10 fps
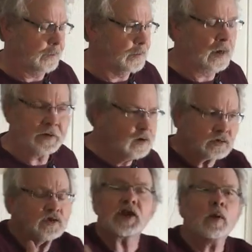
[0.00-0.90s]
Now, they
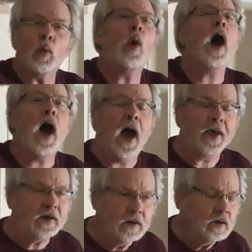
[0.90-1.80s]
didn't say
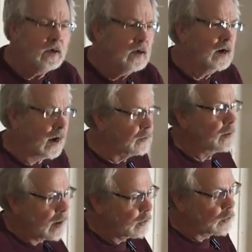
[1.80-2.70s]
why. I
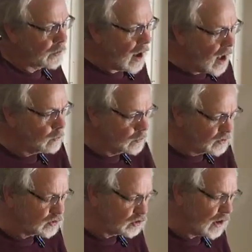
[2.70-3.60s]
remember when I
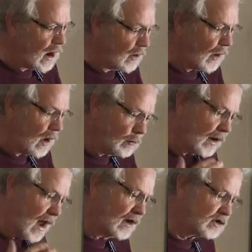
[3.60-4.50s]
was a child, I
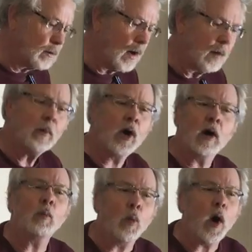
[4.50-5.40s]
would ask my
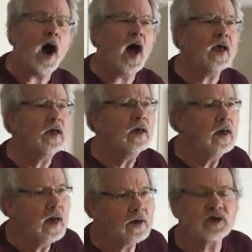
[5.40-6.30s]
mom why,
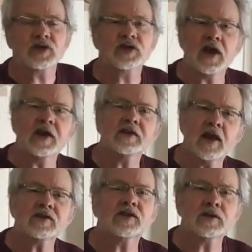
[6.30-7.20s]
and she said, it
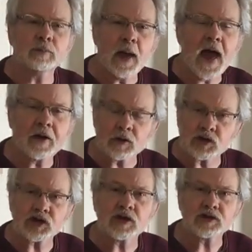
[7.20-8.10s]
doesn't matter,
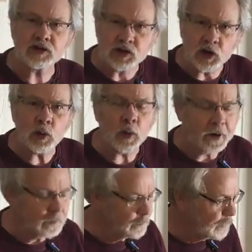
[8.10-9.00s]
just do it.